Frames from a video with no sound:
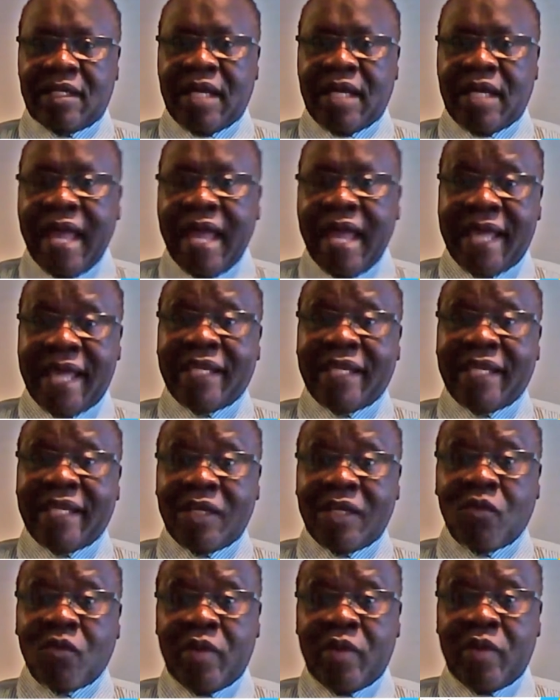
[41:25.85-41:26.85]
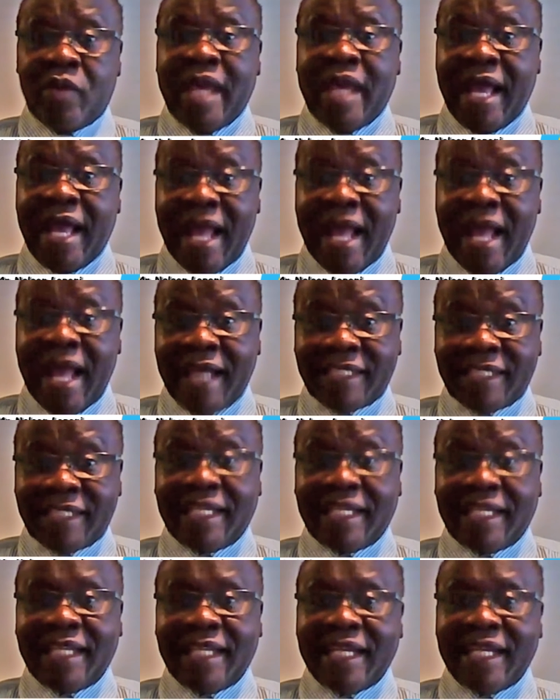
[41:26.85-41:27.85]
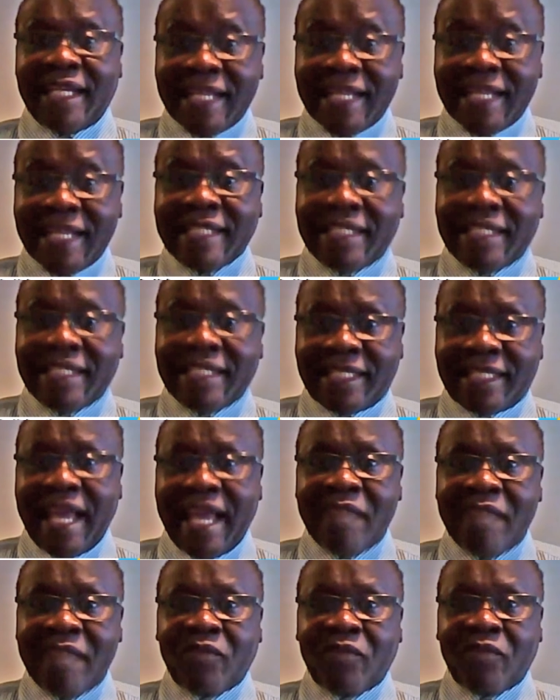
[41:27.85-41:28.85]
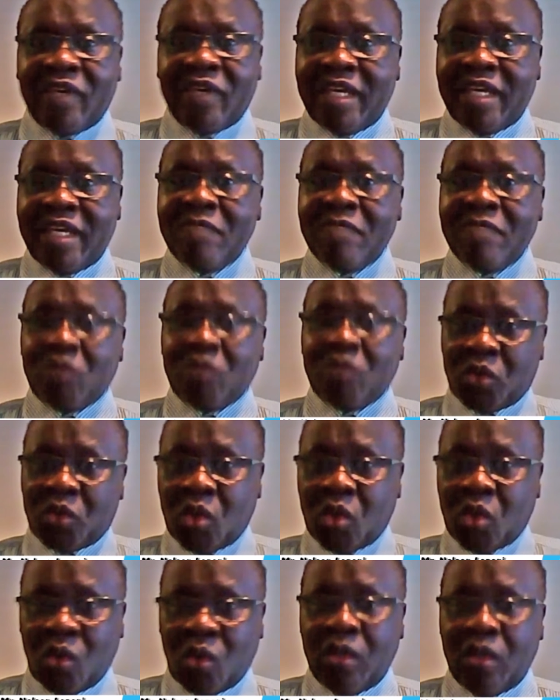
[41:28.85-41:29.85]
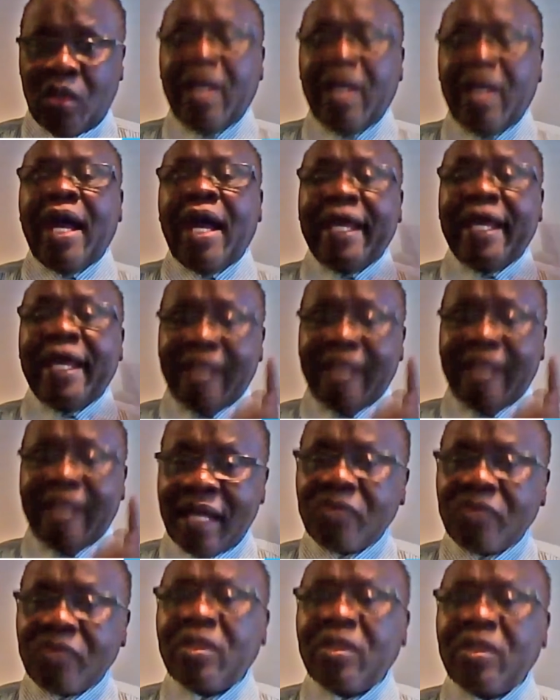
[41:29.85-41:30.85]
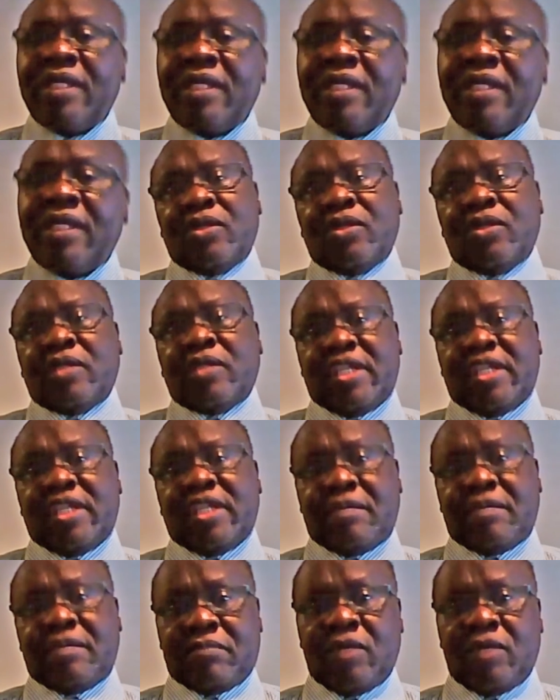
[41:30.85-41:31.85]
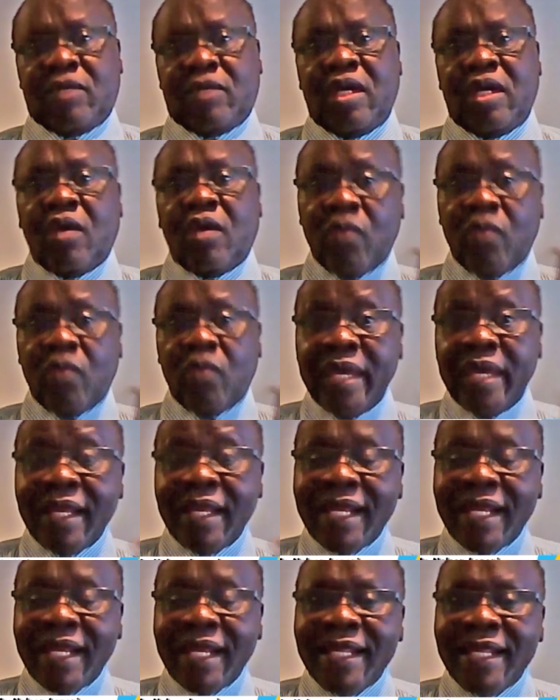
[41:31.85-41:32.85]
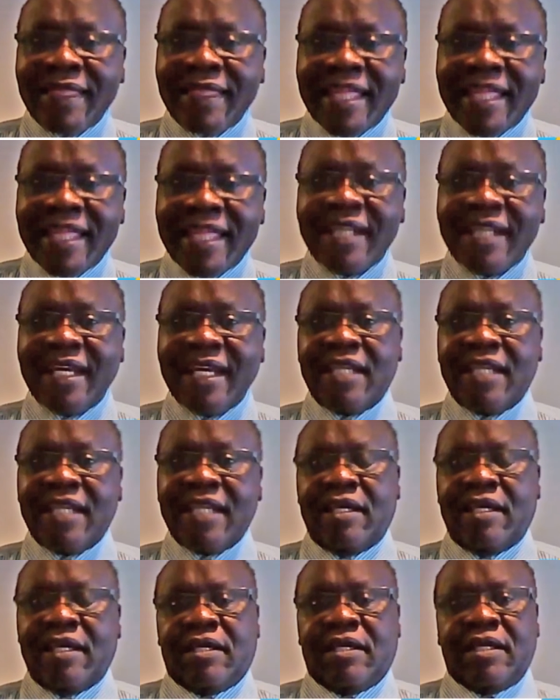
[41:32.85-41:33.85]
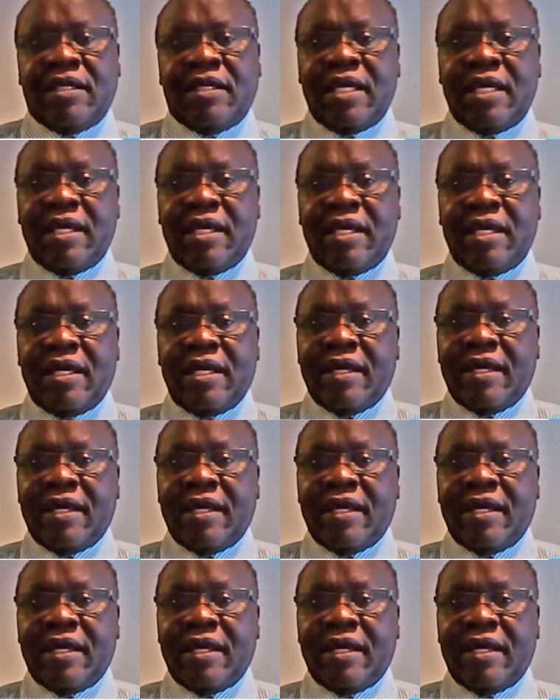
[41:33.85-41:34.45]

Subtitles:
And we are asking that it is time for him to go. And actually it's not him. We really think that the